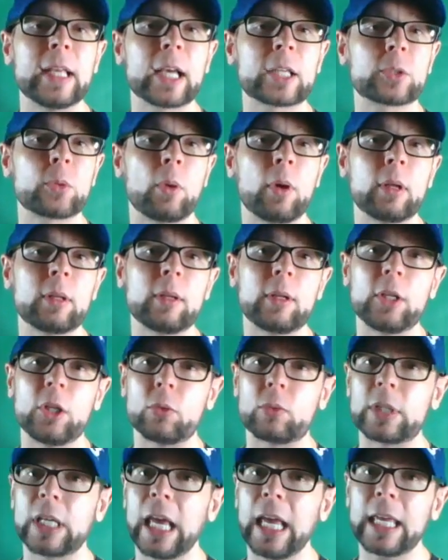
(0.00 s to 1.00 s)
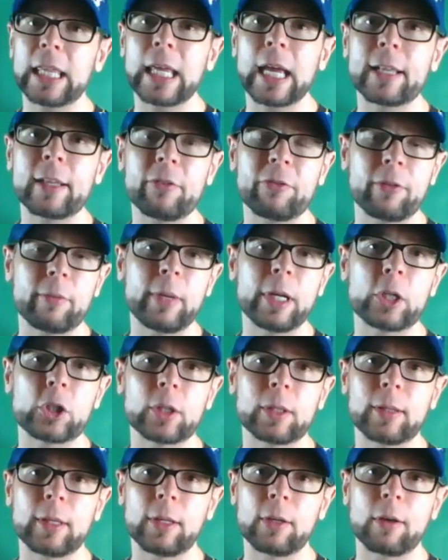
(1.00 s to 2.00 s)
Next one, you take that
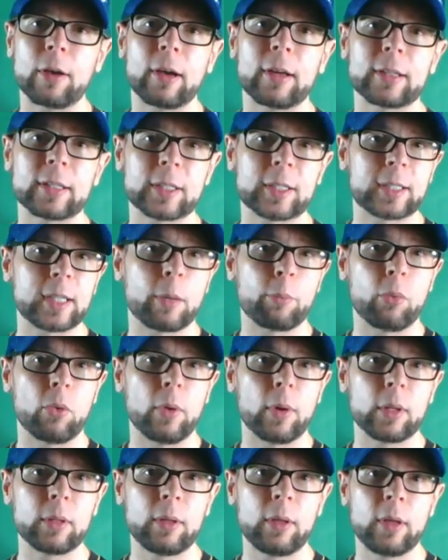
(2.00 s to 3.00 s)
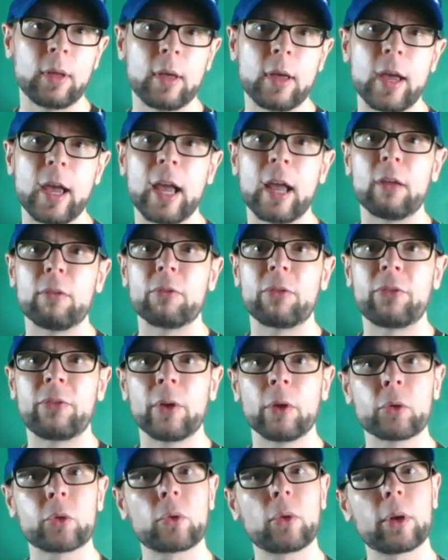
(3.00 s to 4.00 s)
information that you got in step 1 and
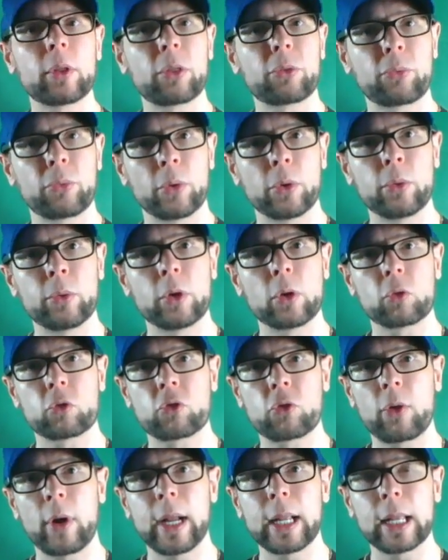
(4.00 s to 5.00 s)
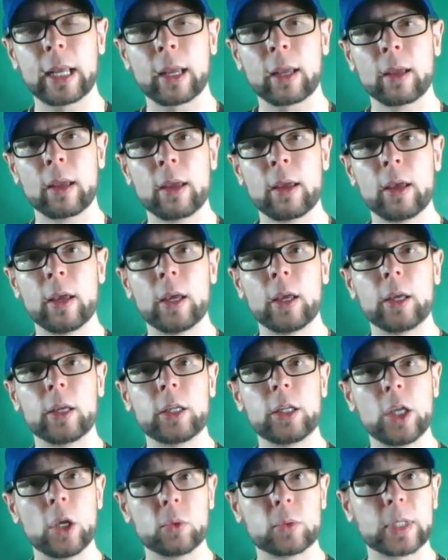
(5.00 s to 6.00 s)
filter it through your training
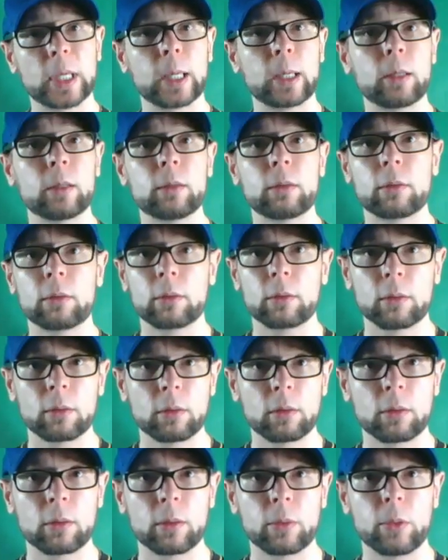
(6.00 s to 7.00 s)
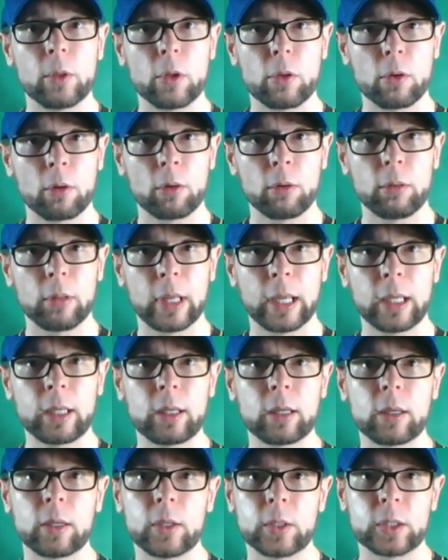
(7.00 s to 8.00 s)
using the neural
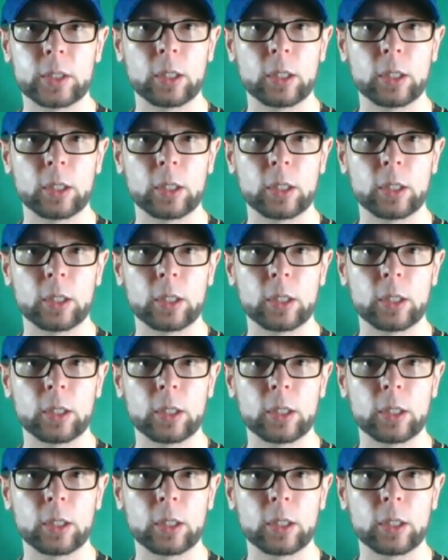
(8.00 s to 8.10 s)
link.